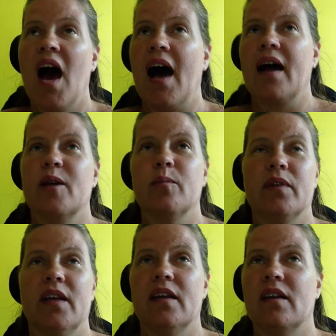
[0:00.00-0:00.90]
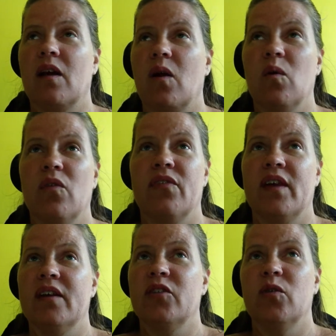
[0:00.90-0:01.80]
I completed the whole
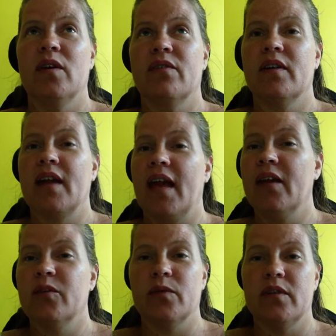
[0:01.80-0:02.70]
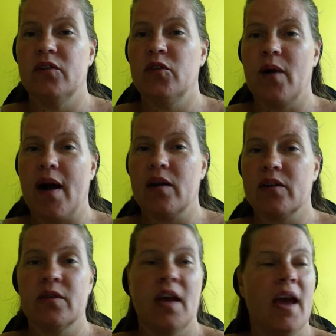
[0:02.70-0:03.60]
thing 2 different days within 2
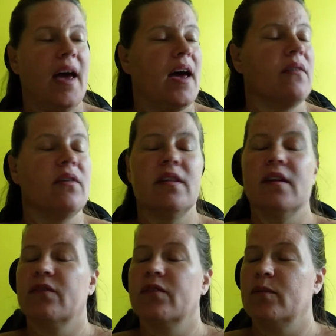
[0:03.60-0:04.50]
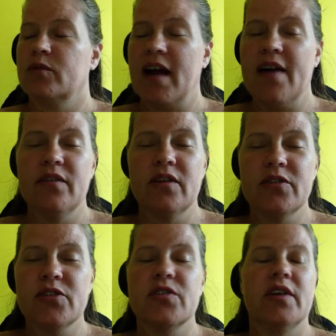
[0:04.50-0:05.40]
hours. Everything from driving on
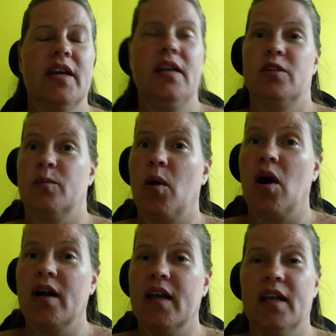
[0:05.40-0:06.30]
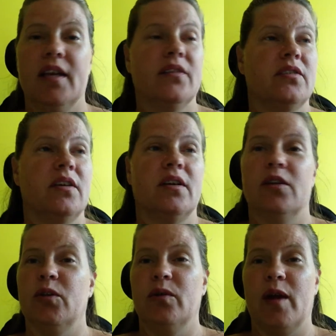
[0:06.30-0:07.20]
the street to parking to
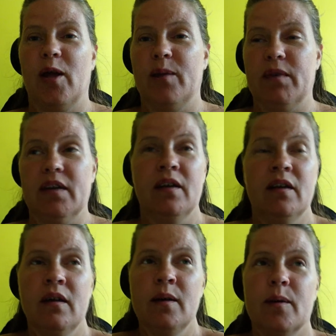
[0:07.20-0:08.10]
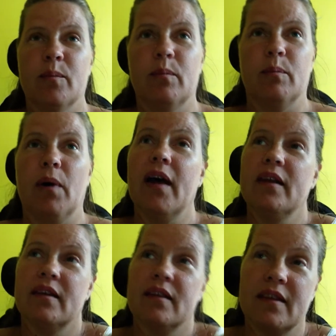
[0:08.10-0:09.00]
you name it.
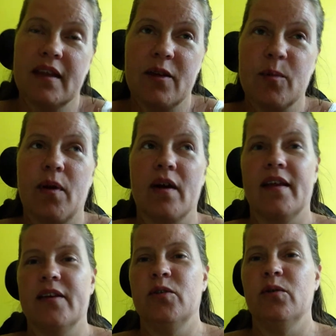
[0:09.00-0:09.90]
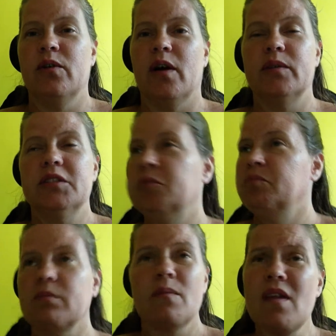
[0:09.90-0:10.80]
But the other part of that too, though, is
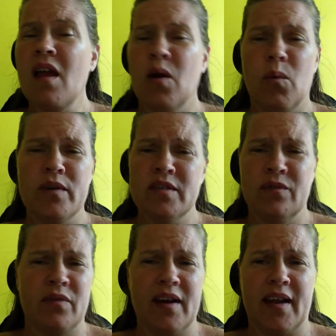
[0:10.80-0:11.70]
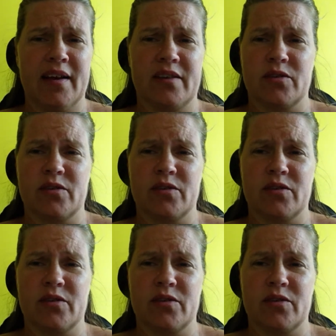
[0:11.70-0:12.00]
I wasn't afraid of hand